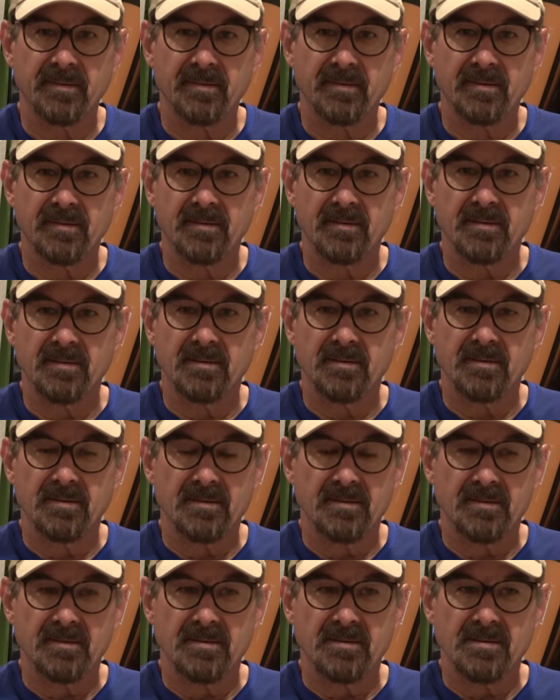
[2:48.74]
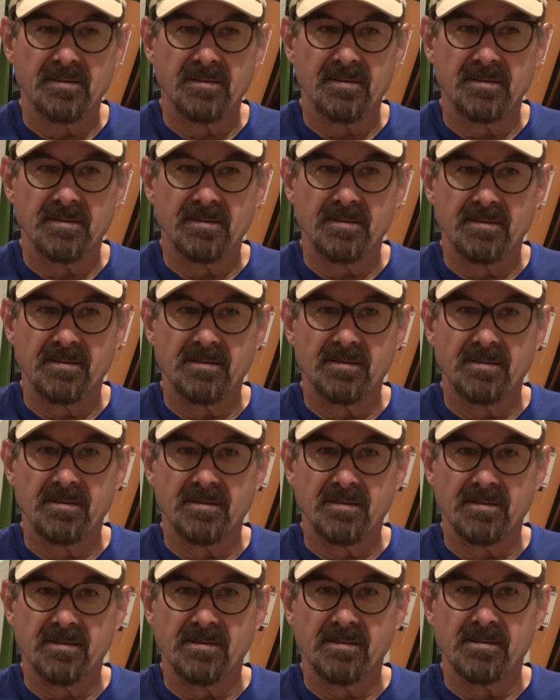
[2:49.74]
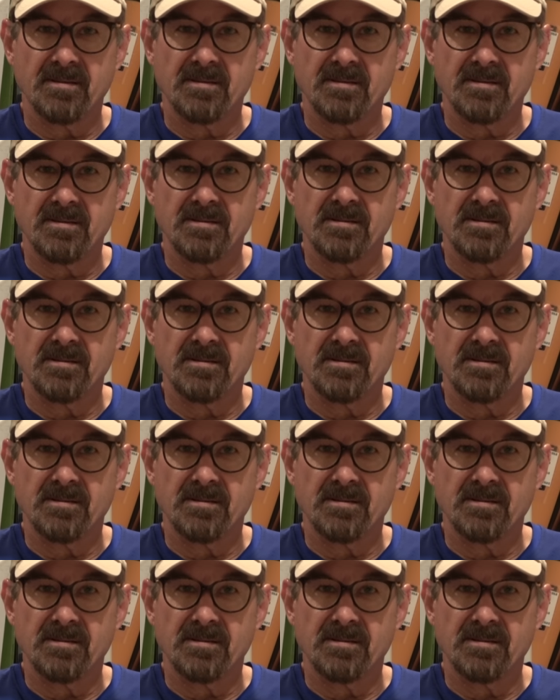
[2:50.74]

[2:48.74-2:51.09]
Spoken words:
Nobody speaks.